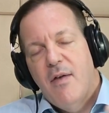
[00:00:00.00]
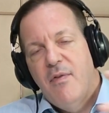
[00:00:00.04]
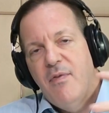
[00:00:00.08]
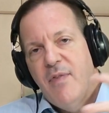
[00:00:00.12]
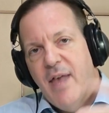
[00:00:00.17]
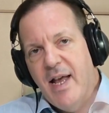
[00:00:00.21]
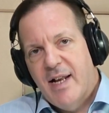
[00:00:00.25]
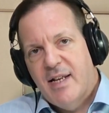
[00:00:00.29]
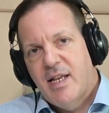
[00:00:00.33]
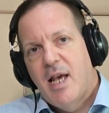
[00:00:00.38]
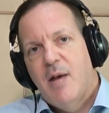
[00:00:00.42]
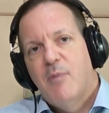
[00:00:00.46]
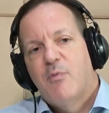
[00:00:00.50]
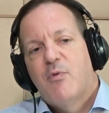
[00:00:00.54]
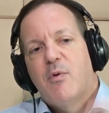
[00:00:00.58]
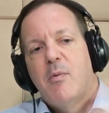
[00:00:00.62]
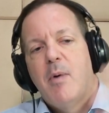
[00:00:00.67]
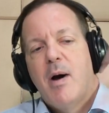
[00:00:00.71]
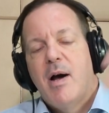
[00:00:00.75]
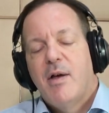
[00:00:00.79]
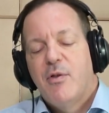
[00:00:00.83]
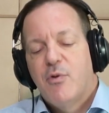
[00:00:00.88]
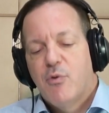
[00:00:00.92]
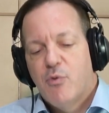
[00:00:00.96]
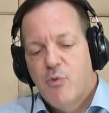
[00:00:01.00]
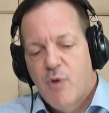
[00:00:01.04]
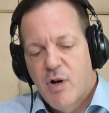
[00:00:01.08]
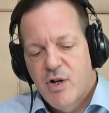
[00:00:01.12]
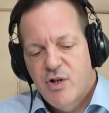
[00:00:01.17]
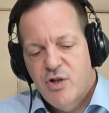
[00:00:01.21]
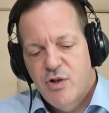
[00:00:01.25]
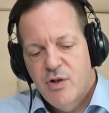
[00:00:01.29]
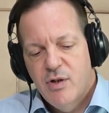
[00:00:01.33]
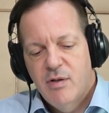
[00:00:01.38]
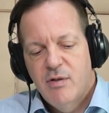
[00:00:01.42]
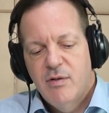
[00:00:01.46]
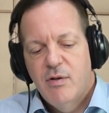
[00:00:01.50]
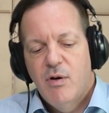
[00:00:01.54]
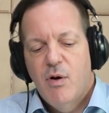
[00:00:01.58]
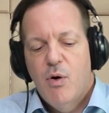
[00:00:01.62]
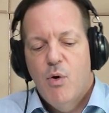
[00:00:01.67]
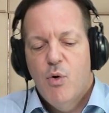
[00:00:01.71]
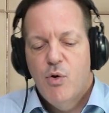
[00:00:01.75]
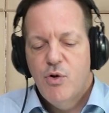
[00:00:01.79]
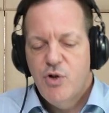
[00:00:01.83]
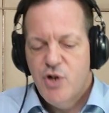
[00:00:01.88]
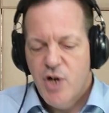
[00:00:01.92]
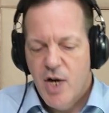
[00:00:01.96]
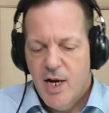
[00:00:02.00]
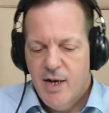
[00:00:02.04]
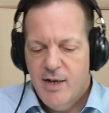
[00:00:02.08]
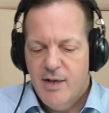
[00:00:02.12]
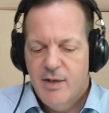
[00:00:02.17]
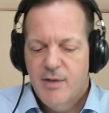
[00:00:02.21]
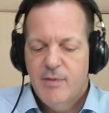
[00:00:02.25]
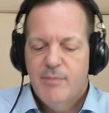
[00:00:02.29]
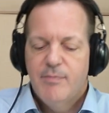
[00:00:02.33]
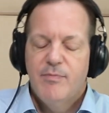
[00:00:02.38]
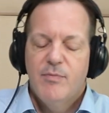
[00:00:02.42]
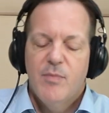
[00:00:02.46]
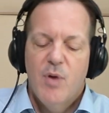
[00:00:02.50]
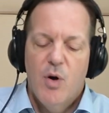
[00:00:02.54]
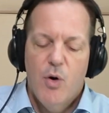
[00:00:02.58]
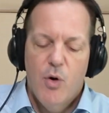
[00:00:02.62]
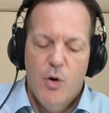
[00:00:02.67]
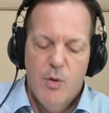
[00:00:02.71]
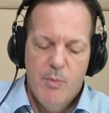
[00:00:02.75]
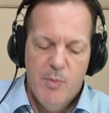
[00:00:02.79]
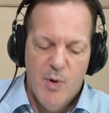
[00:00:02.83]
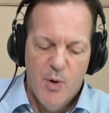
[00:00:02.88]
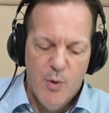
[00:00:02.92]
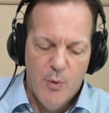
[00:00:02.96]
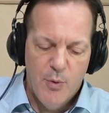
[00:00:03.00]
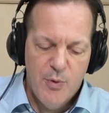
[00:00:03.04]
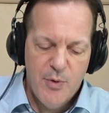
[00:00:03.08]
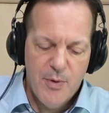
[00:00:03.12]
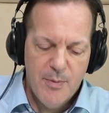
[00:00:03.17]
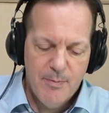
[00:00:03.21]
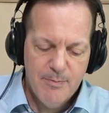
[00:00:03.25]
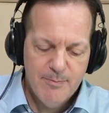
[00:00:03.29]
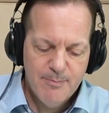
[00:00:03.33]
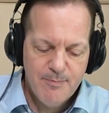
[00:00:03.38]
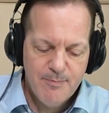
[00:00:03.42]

That came from either Russia or China or both.